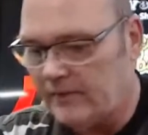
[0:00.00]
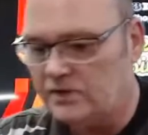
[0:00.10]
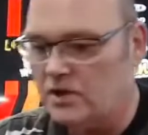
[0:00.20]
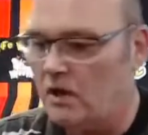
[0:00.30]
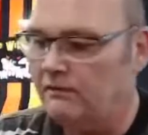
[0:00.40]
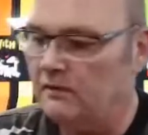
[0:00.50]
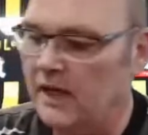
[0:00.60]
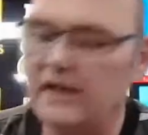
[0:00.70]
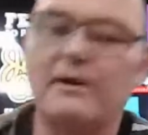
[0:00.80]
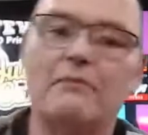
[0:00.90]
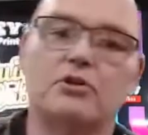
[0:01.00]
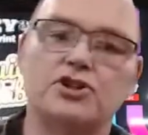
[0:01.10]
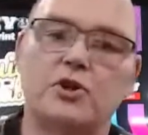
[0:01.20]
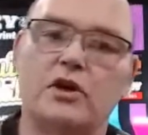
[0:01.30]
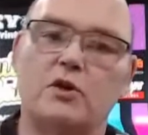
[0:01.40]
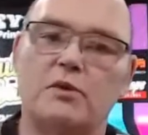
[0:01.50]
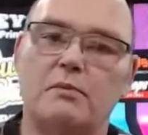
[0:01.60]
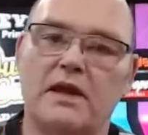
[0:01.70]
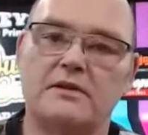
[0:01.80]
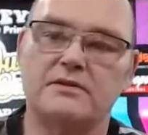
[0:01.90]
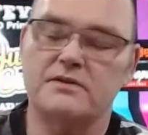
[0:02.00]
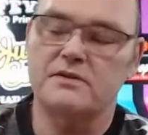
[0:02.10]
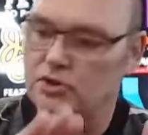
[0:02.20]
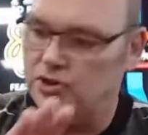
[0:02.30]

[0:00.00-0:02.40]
It's awful. Anyway, I'm going to show you a couple of plants.